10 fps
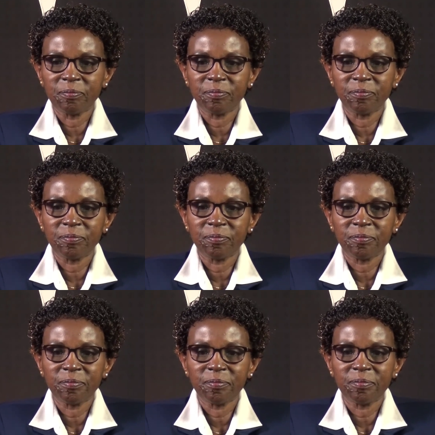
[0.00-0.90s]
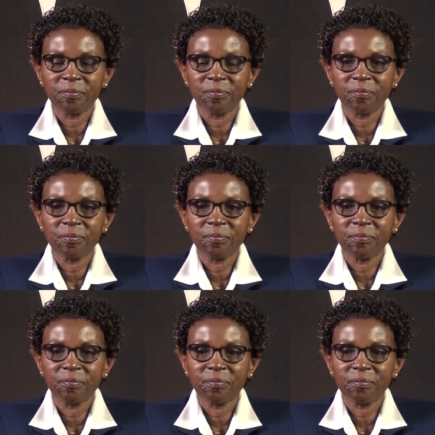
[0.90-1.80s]

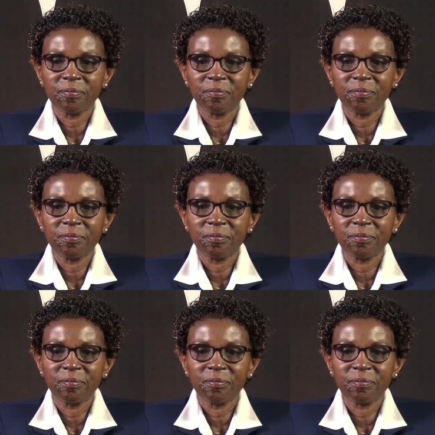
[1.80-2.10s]
Nothing is said.